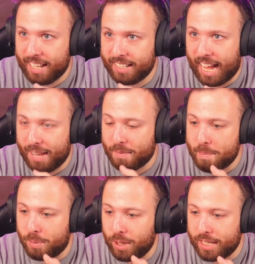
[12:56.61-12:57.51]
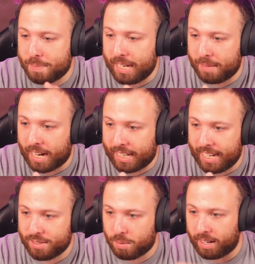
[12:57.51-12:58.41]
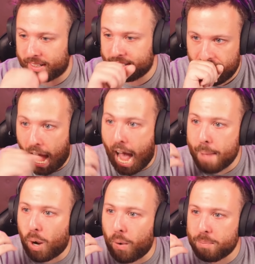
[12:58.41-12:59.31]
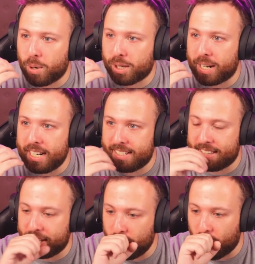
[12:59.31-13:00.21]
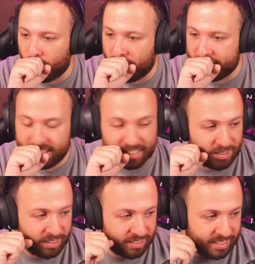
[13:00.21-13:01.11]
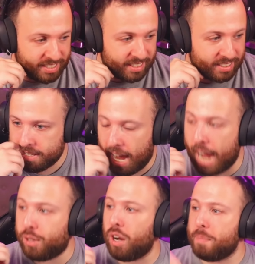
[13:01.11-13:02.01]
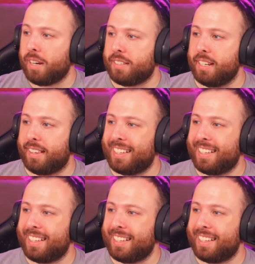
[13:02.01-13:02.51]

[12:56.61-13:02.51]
I, my booty's big, but I can't twerk. I'm going more crazy than you are, whoever said they're going crazy. I do have buck teeth.